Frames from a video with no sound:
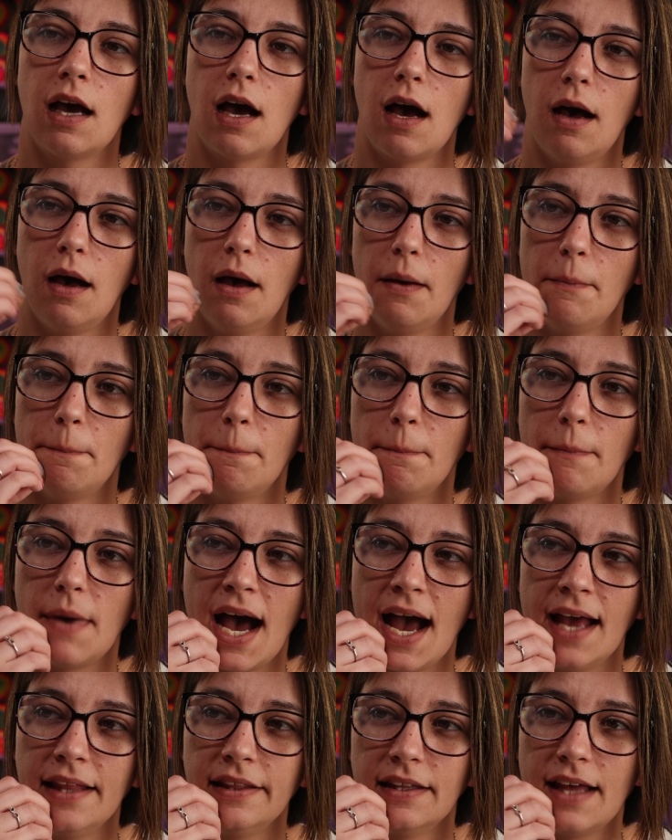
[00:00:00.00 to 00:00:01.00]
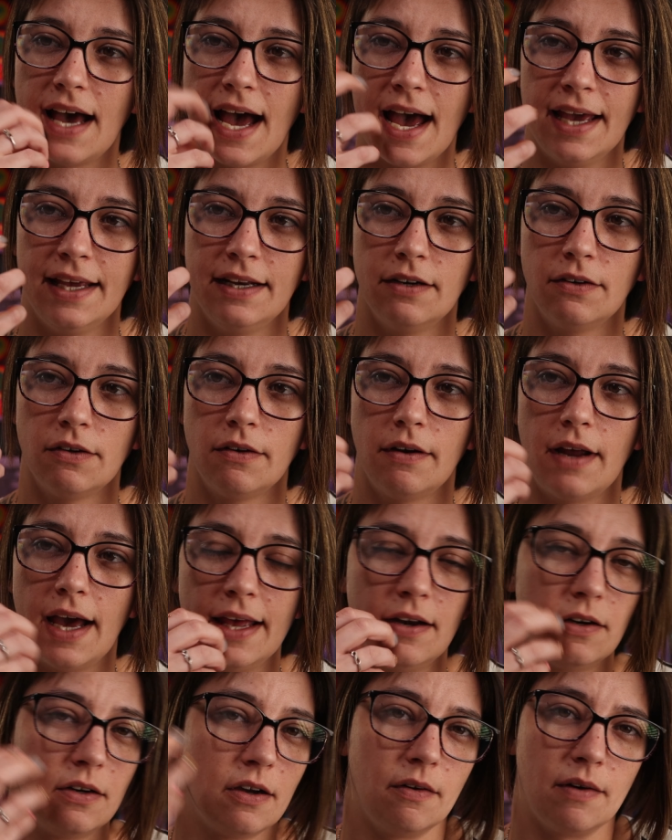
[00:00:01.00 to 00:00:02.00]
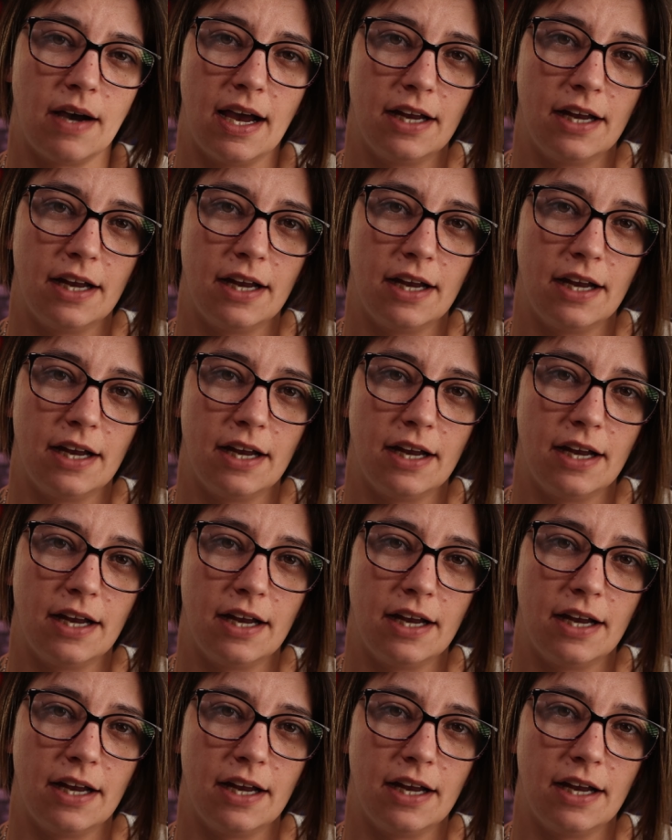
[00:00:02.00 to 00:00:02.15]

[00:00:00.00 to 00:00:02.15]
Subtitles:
I don't know.